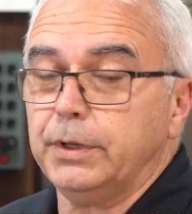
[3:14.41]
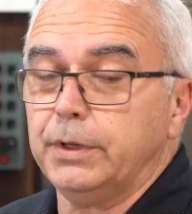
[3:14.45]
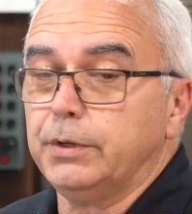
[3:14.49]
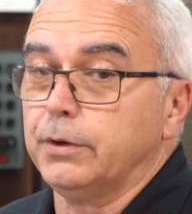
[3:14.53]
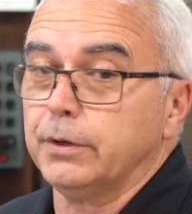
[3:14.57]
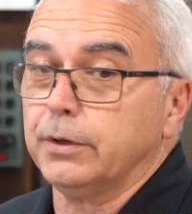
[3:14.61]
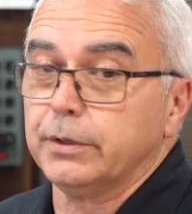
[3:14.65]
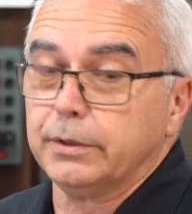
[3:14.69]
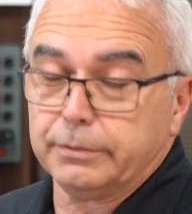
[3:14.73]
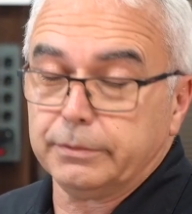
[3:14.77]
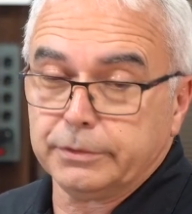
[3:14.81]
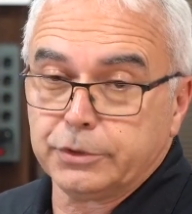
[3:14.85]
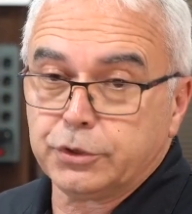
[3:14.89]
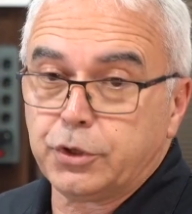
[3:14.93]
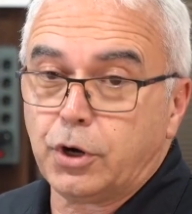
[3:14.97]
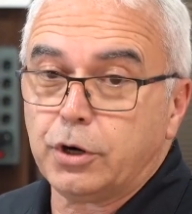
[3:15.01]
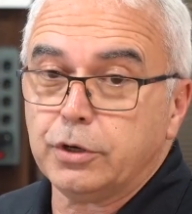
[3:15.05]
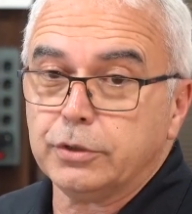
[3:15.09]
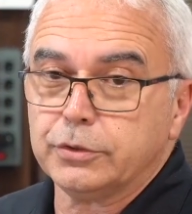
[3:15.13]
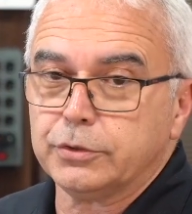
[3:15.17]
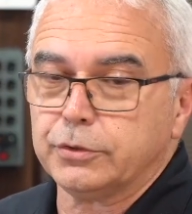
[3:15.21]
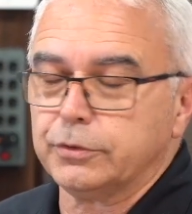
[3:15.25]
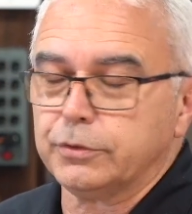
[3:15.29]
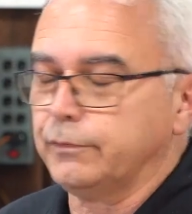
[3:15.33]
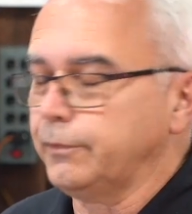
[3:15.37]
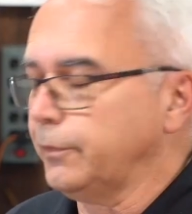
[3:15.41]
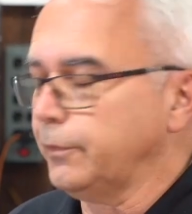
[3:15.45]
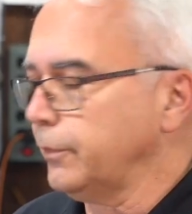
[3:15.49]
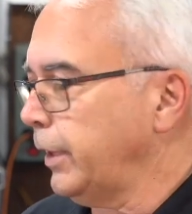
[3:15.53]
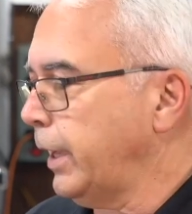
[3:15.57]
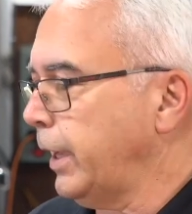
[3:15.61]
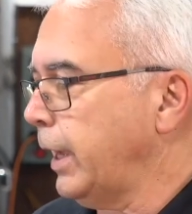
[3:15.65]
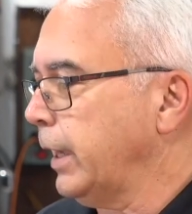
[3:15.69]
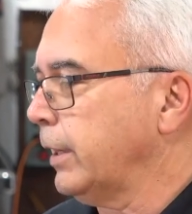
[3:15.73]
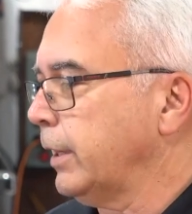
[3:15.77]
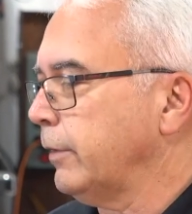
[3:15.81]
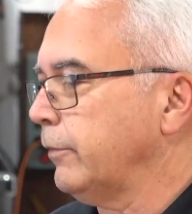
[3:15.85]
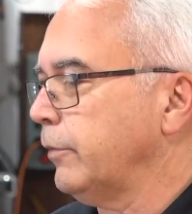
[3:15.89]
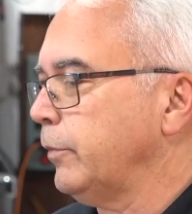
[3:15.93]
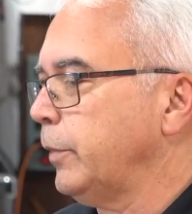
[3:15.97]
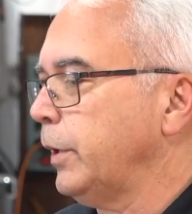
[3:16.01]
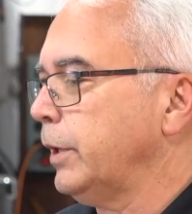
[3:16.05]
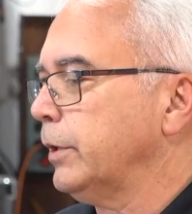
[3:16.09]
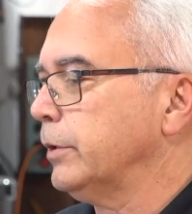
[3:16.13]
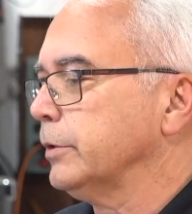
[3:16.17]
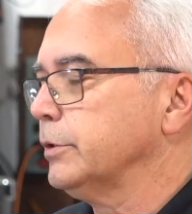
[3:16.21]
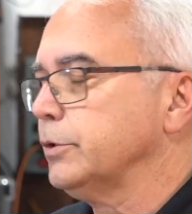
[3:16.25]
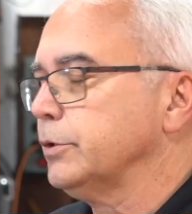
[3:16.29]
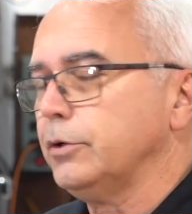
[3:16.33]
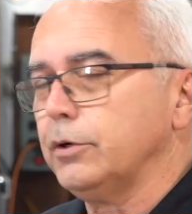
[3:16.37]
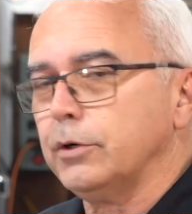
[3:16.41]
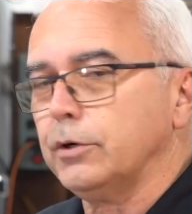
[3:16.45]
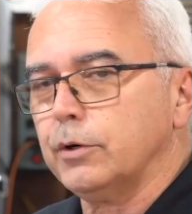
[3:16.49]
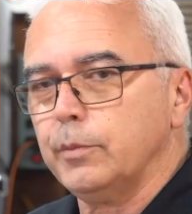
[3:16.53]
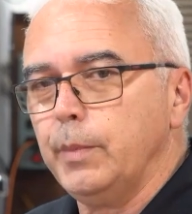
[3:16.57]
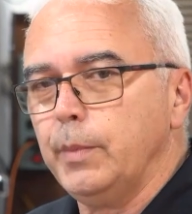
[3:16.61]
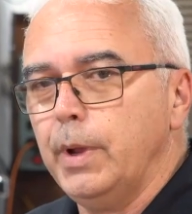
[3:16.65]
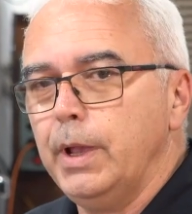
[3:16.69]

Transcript: or charger for lack of a better term,